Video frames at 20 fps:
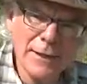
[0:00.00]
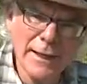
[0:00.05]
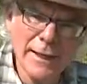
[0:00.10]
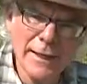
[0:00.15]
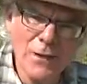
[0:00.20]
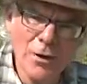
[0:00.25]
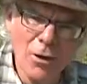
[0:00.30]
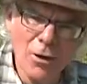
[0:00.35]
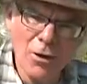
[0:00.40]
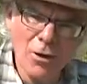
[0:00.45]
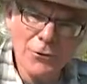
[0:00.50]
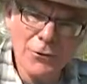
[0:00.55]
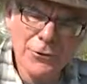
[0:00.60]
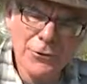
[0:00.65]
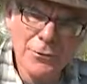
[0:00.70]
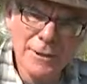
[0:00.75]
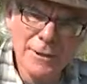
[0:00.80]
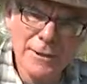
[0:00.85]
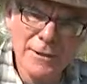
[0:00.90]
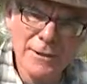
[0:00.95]
that all
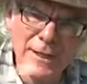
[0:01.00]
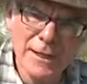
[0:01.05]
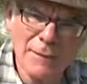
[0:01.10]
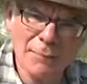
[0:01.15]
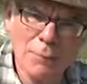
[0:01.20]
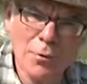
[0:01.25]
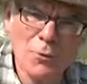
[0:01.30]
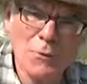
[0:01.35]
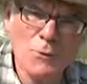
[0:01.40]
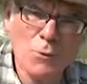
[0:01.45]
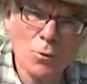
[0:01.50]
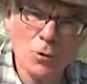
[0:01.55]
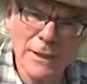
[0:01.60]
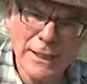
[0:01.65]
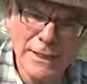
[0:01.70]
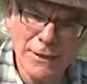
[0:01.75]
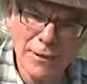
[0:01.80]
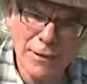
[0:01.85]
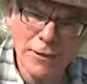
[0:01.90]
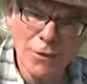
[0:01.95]
three samples were
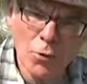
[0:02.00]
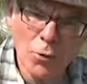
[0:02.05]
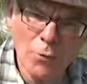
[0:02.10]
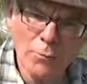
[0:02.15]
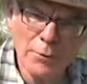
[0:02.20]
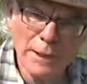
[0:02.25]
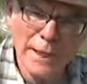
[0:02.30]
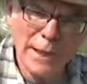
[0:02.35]
in the loam